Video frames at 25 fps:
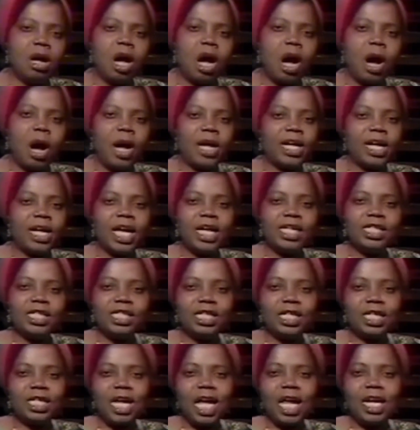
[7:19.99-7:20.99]
our
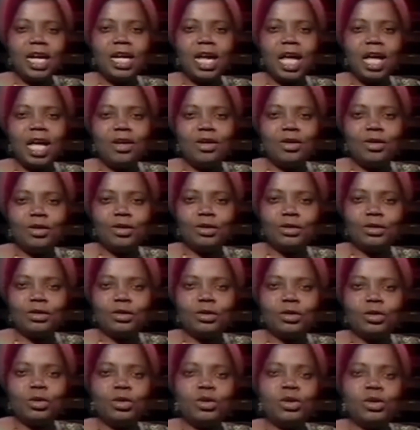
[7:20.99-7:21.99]
Nigerian landlord
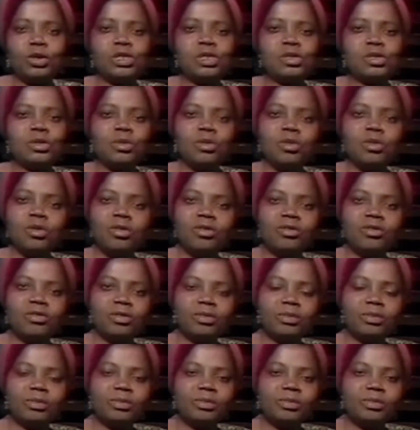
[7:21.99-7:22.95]
told us to move.